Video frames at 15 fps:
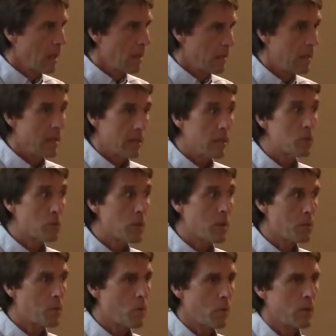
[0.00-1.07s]
Yeah, it is really
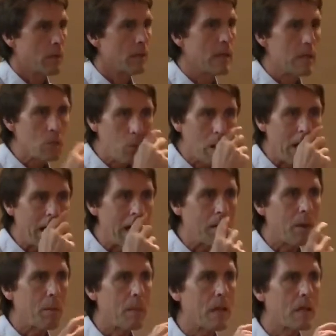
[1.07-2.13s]
important, and that's why
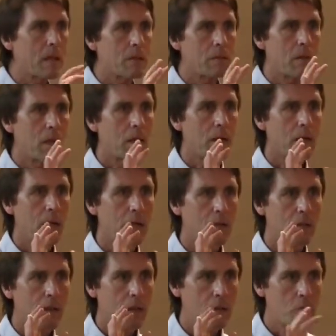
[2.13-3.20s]
I make a,
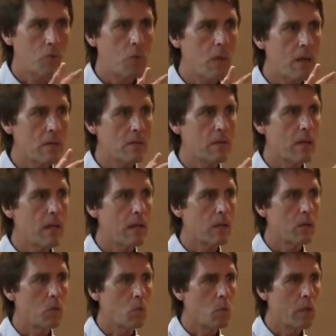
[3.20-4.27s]
a I, I stress
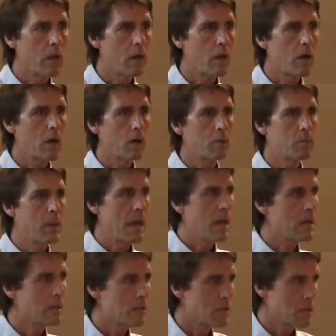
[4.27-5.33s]
that we are
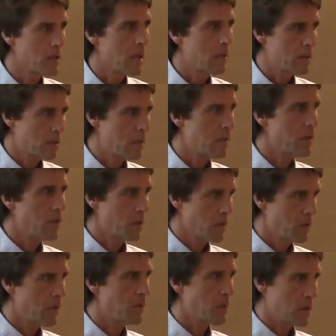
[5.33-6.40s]
paddlers and not
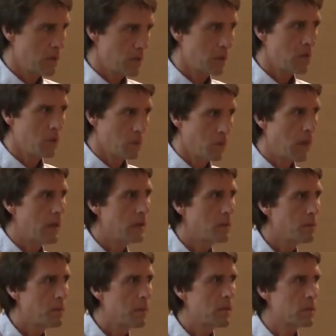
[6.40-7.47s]
steerers of the canoe,
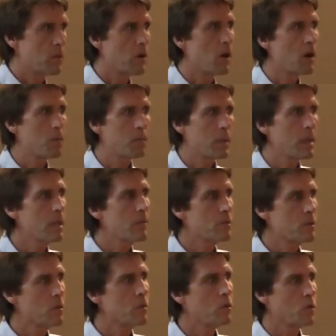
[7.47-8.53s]
right? Because there are plenty of
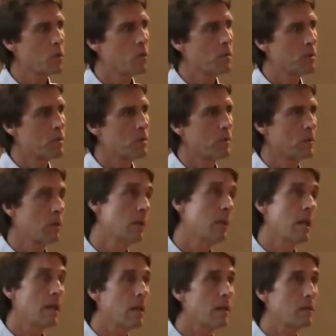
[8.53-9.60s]
student groups, and
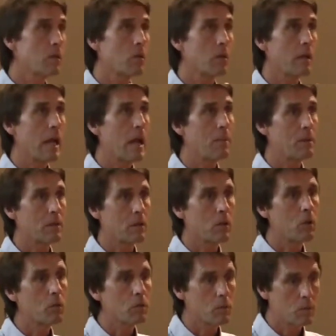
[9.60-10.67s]
not a lot to go to Yap, but to
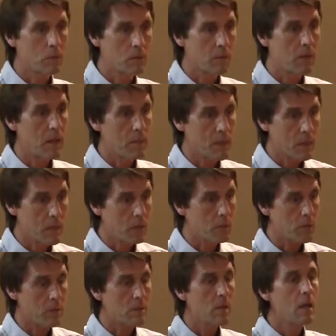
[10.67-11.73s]
go to developing
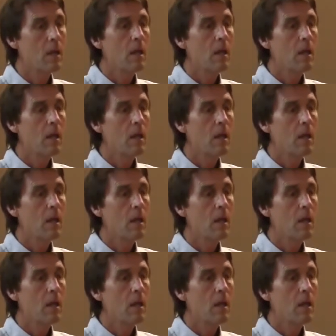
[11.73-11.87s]
countries,